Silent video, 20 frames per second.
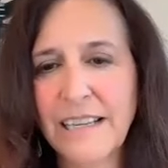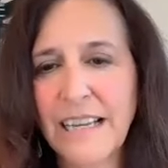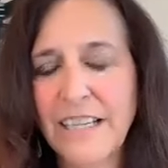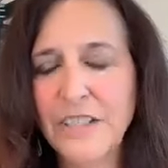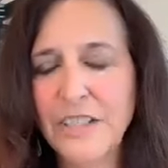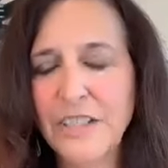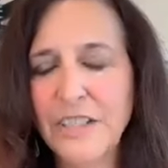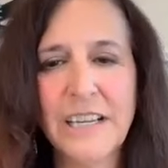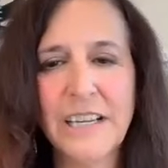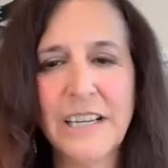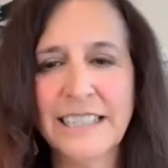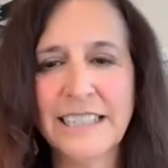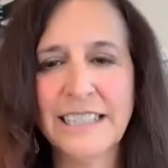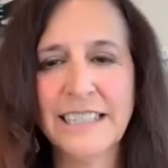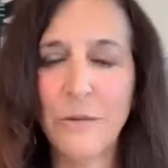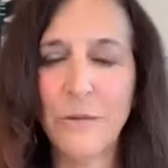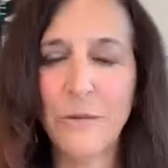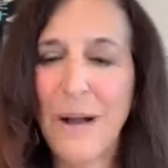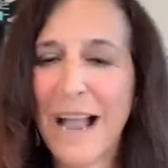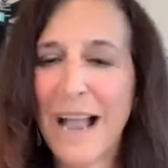And you're going to
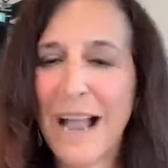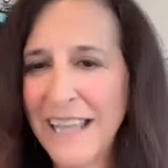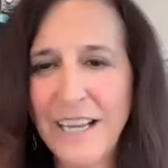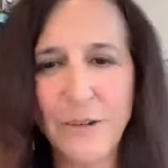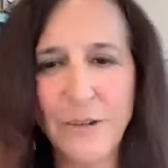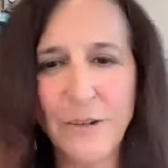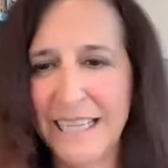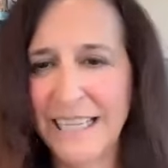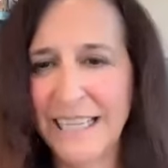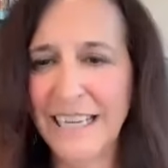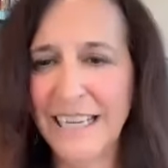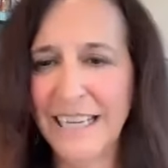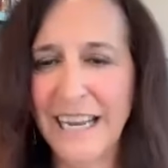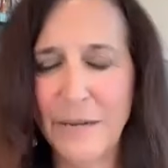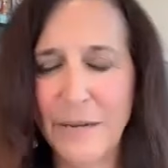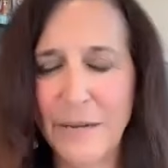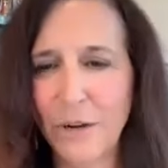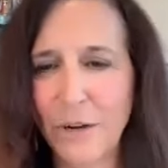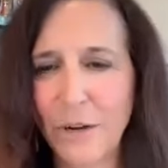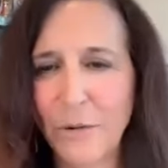say, well, they don't need
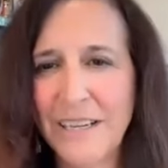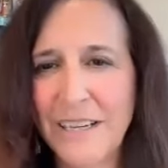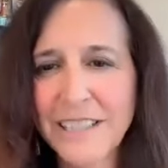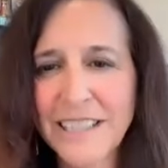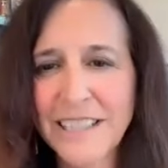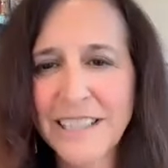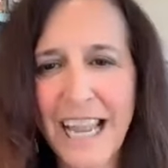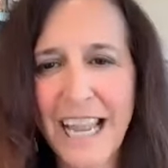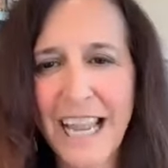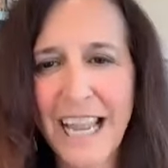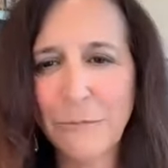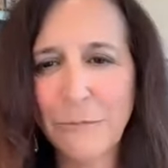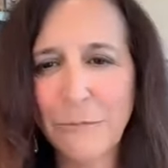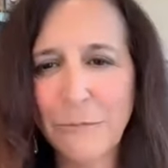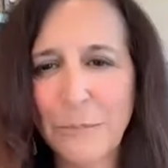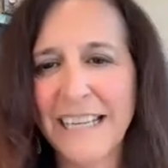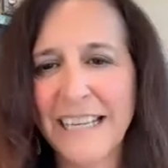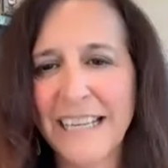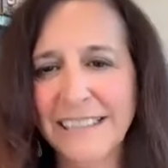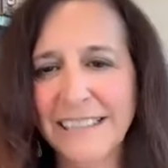any more greeters. They have
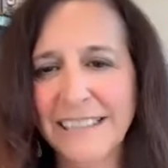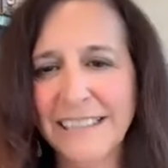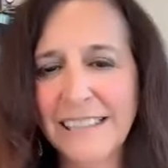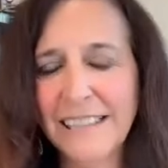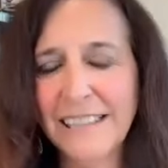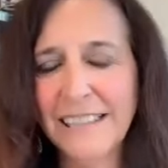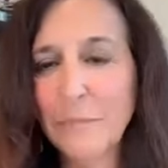plenty.